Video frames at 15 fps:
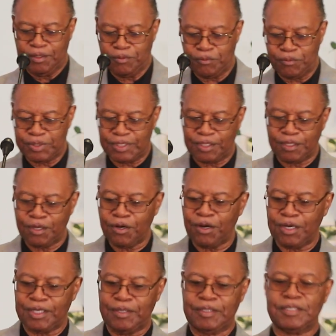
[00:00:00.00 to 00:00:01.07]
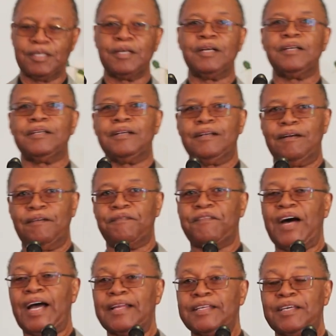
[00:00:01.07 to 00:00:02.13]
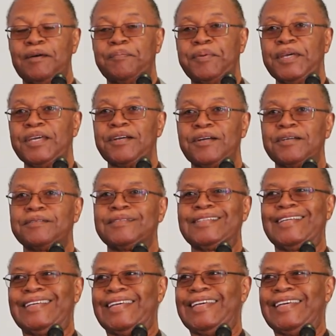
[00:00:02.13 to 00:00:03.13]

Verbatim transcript: when the Lord finally appeared